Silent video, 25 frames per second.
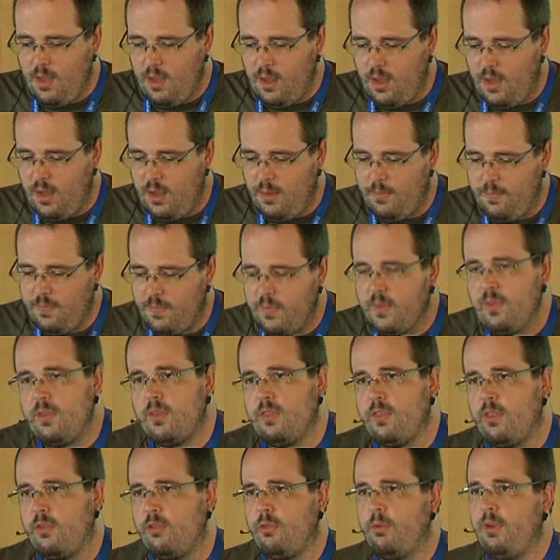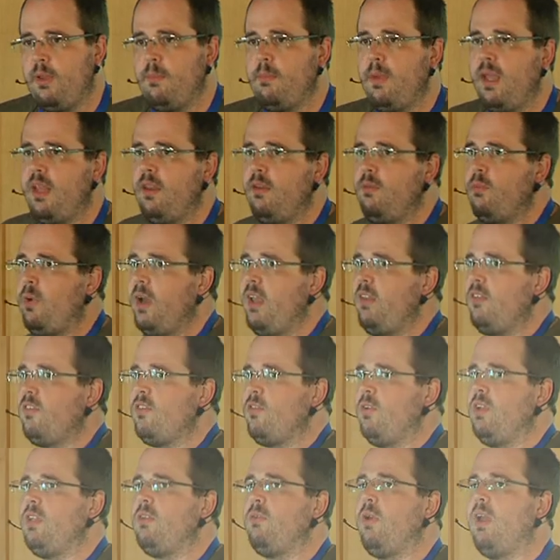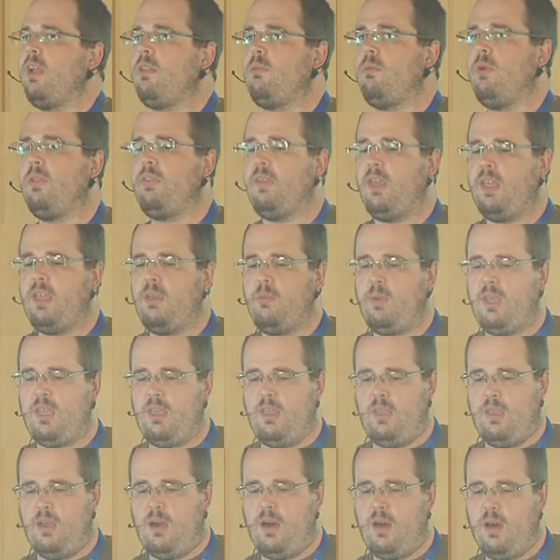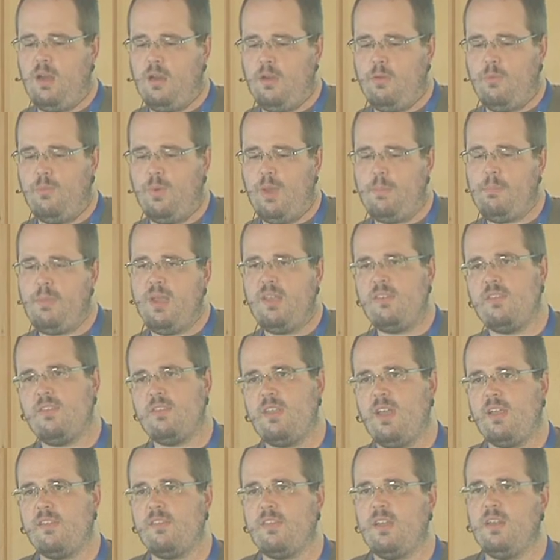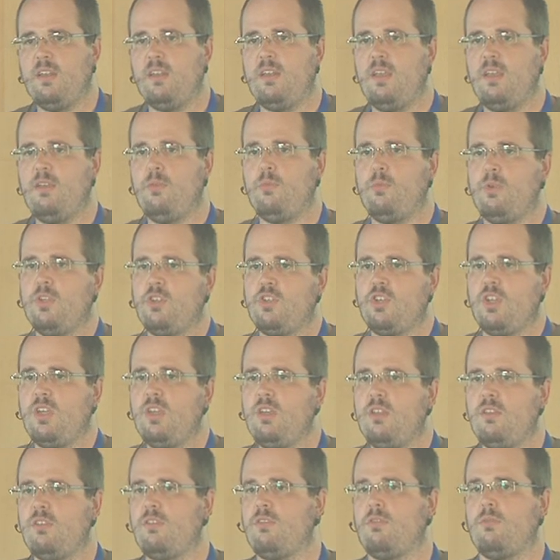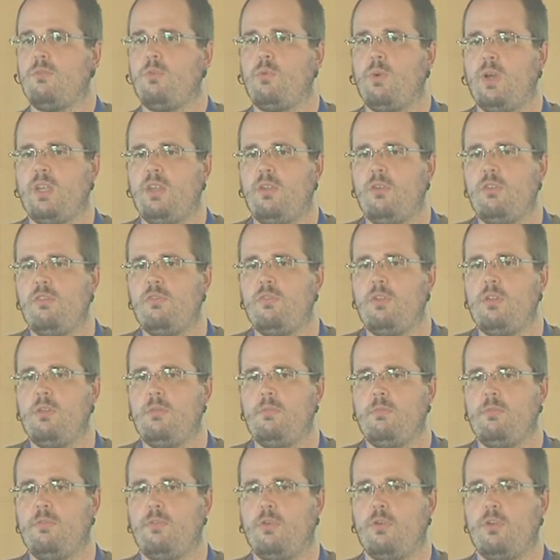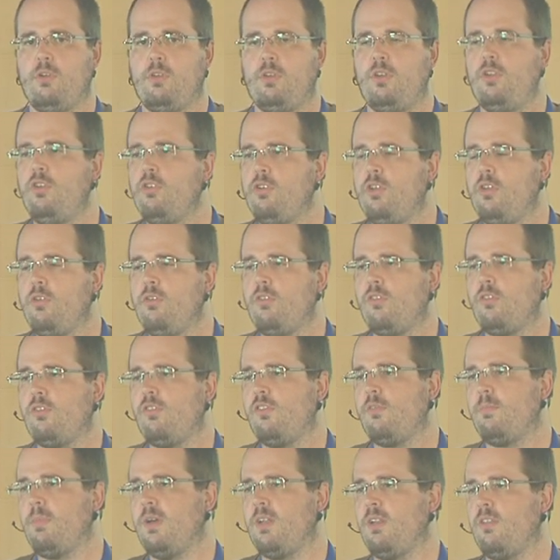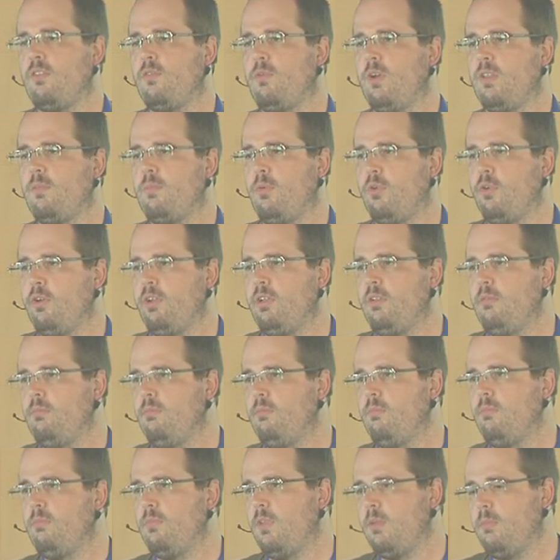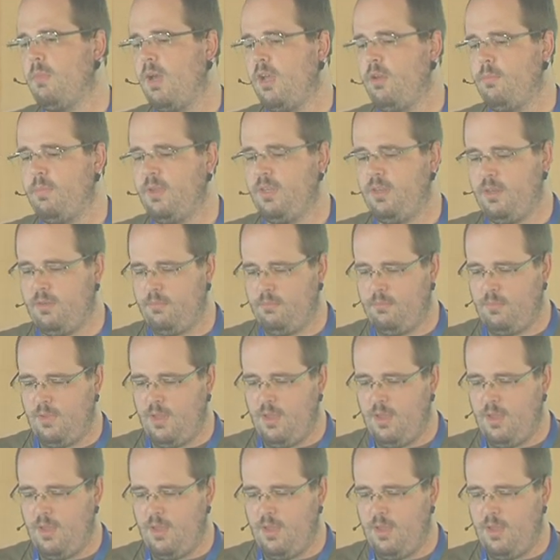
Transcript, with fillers: Um, the three main ways to interact with IkiWiki are web-based text editing, which is quite useful for new users, but it's quite boring, in my opinion.